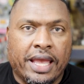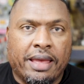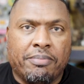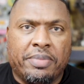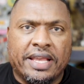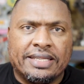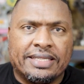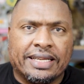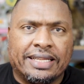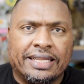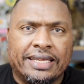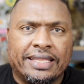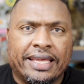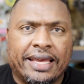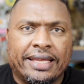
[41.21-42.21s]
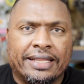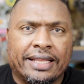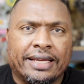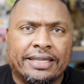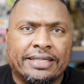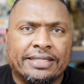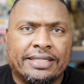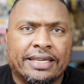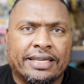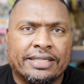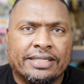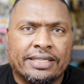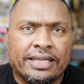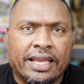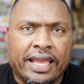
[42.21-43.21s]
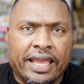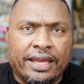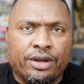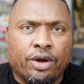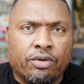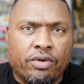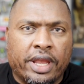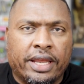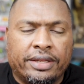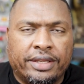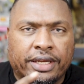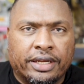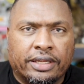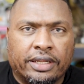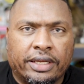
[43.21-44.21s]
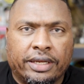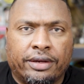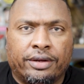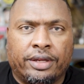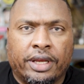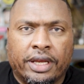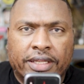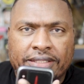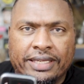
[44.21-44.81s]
and basically the headline is this NRA declared